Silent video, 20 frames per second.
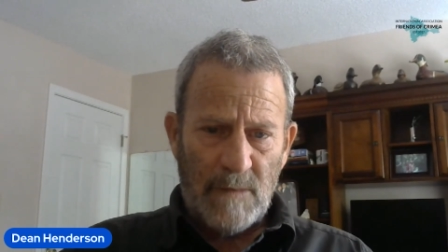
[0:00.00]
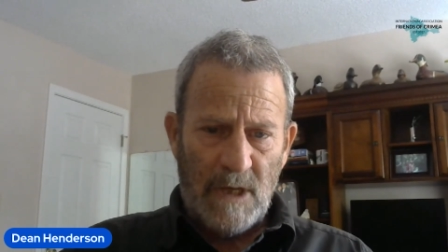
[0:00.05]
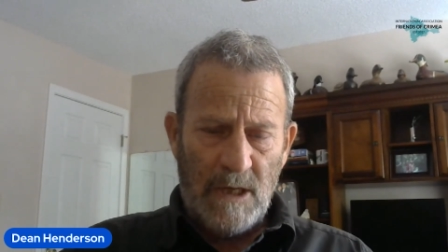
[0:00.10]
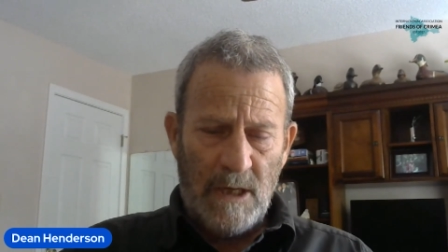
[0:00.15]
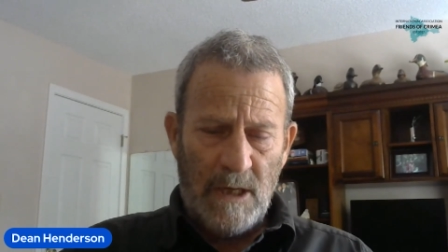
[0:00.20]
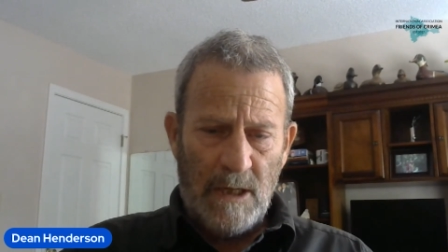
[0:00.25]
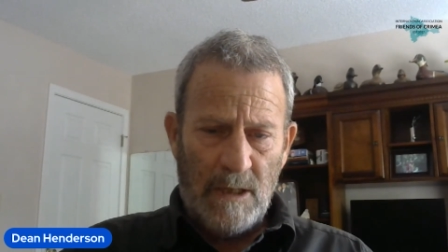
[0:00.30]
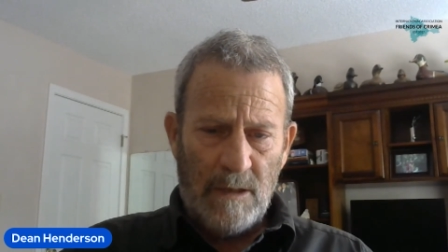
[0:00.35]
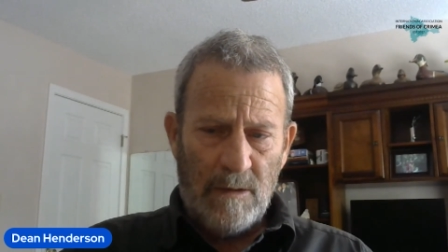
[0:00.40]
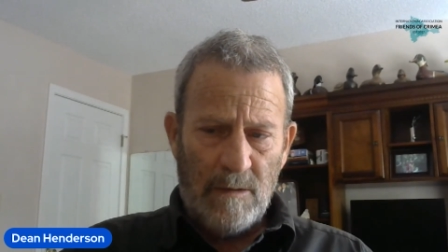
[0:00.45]

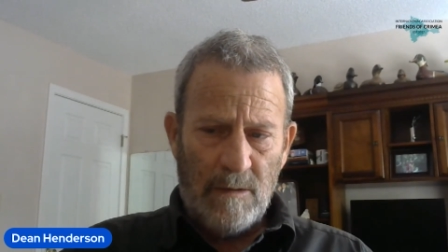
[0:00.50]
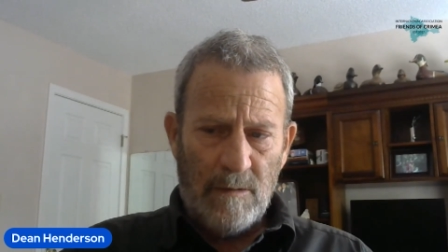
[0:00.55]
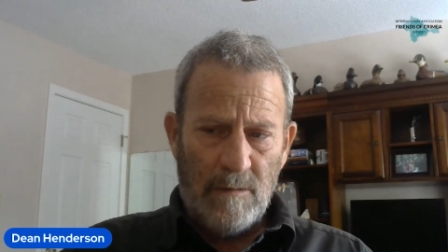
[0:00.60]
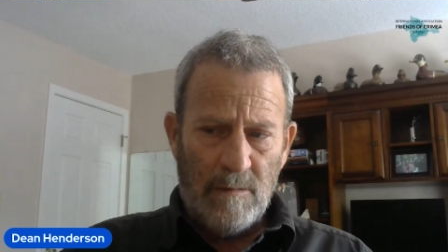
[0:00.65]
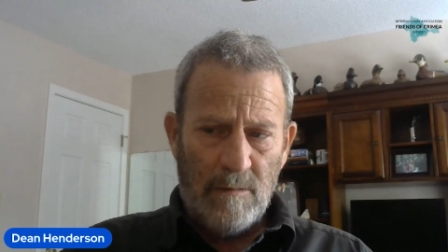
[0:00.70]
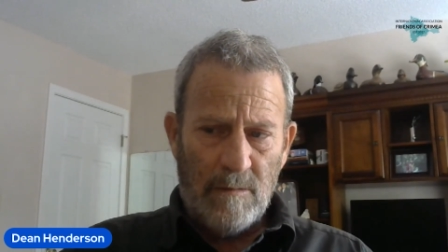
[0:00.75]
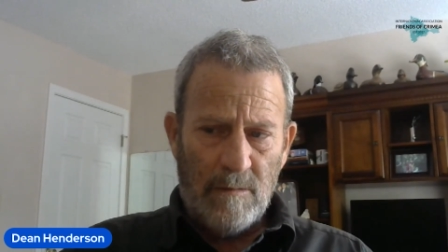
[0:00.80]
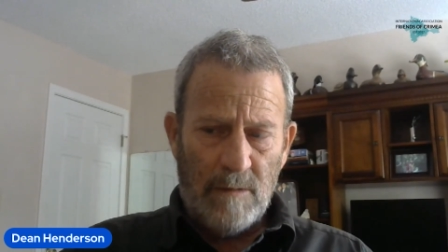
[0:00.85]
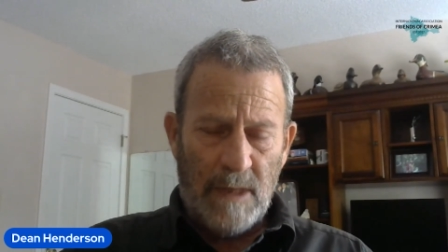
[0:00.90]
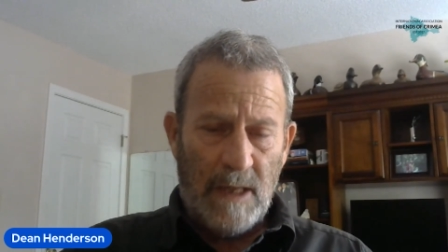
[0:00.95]
And
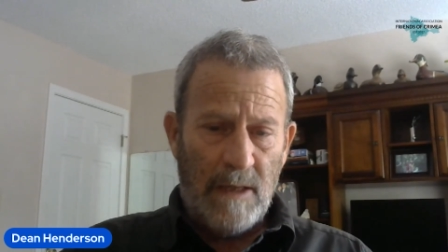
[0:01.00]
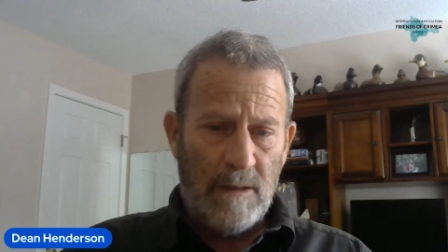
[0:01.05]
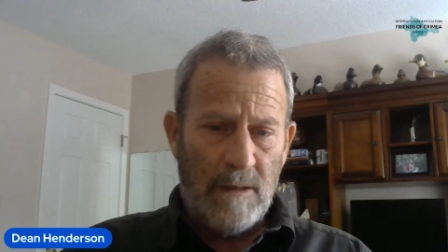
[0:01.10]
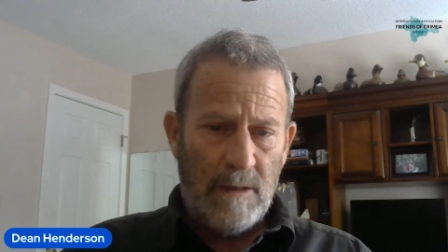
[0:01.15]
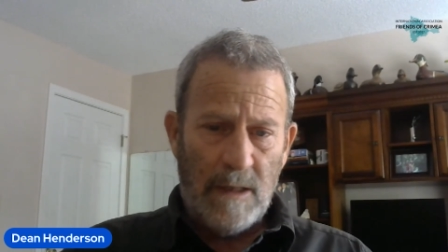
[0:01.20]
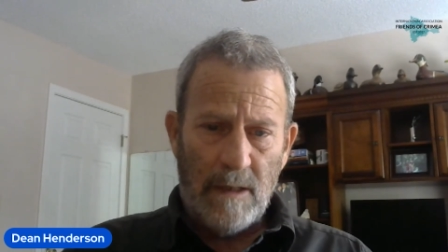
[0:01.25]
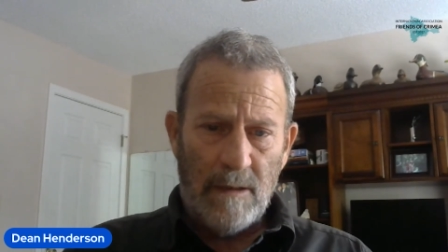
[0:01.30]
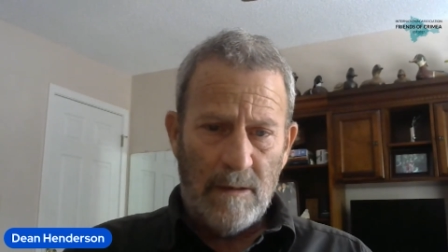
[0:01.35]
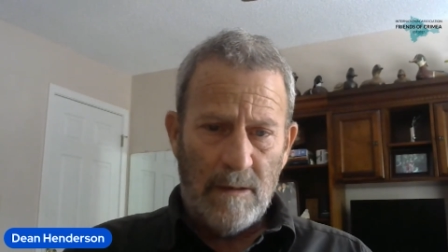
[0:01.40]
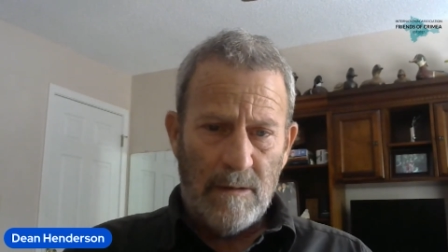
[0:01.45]

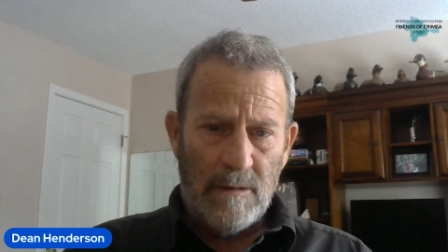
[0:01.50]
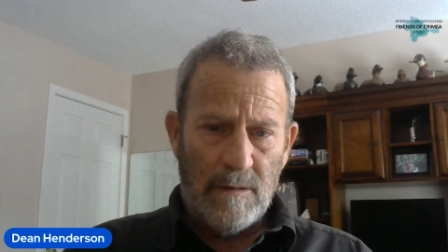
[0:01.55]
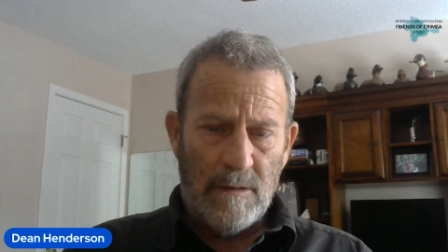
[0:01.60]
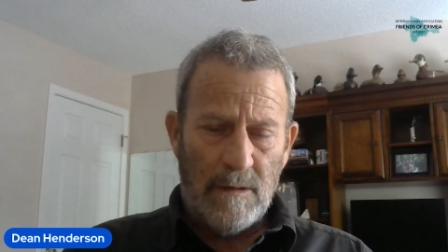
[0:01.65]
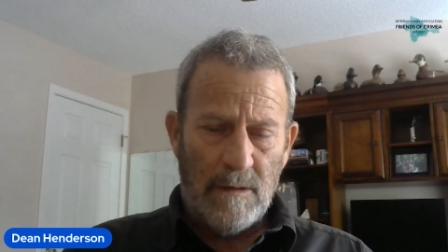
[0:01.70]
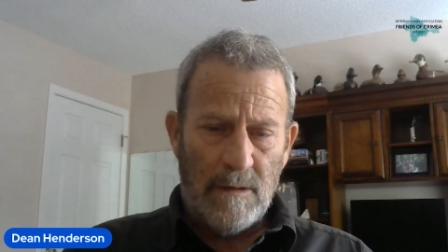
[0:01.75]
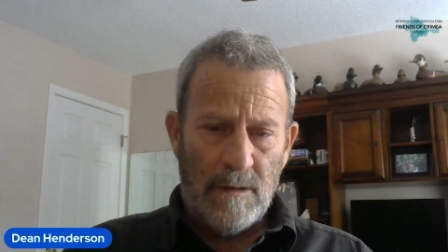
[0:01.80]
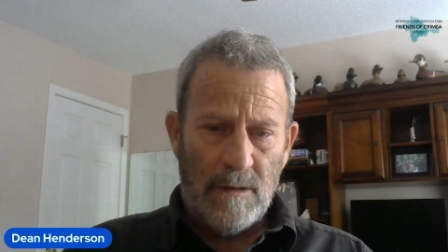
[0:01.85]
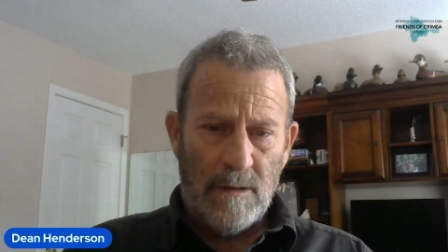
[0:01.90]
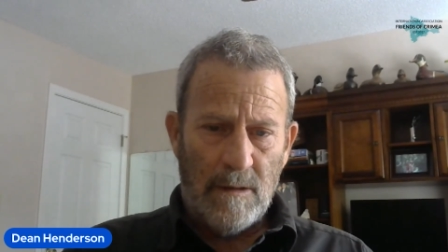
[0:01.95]
then,
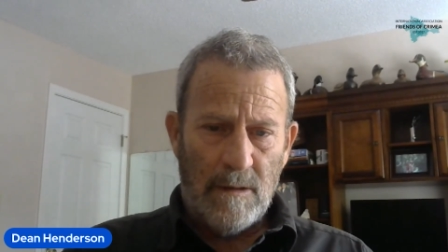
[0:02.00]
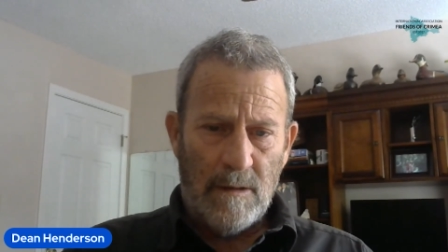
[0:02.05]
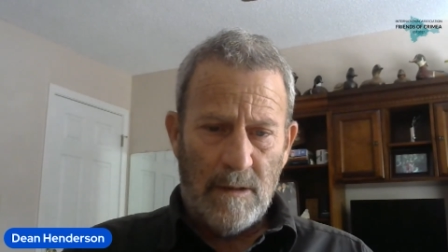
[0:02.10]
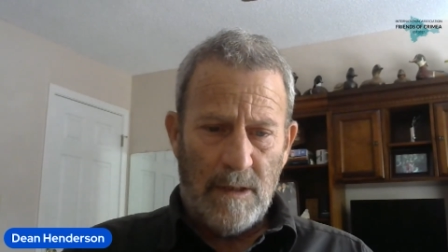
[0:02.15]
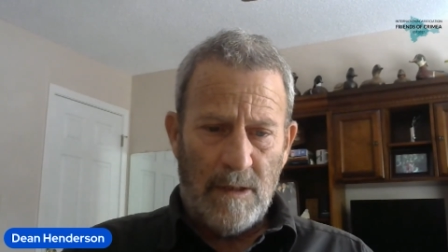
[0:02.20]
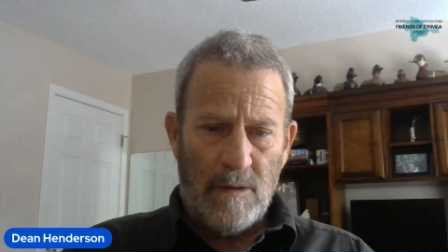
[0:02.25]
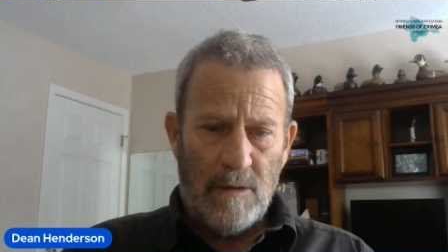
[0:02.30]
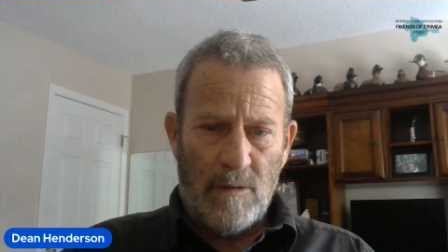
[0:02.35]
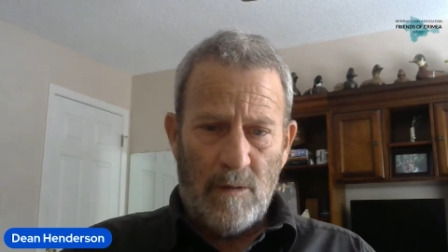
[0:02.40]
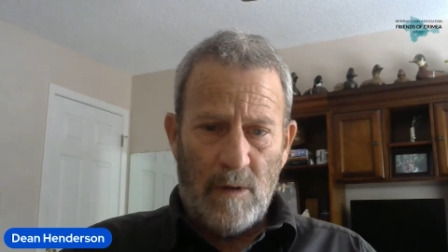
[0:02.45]

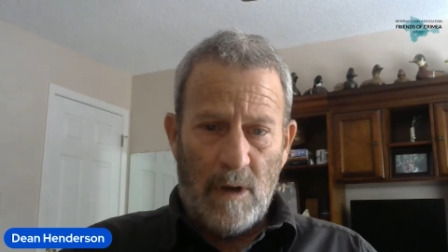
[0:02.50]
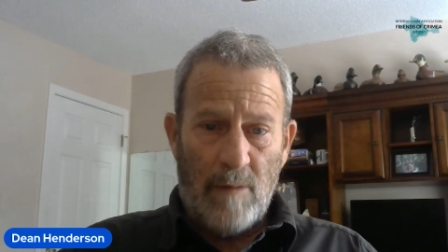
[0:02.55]
you know,